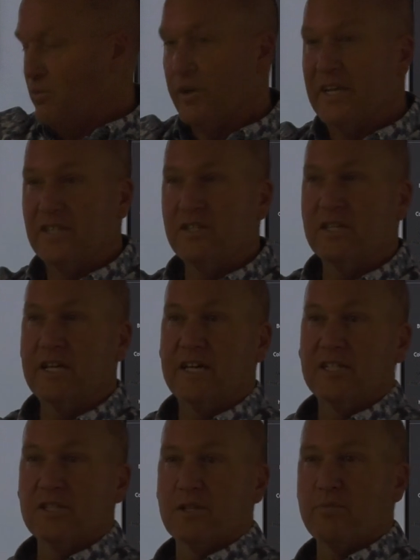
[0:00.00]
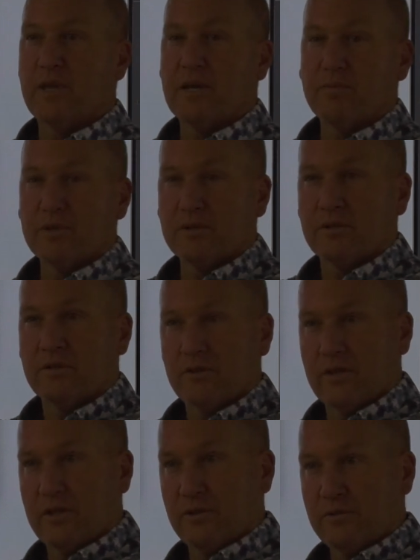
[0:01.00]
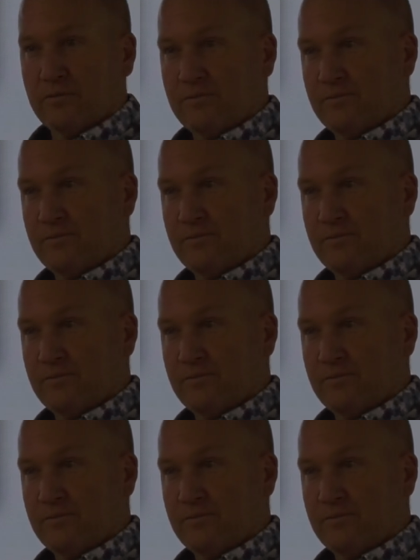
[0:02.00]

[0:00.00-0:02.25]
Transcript: way to the edge of the paper, though.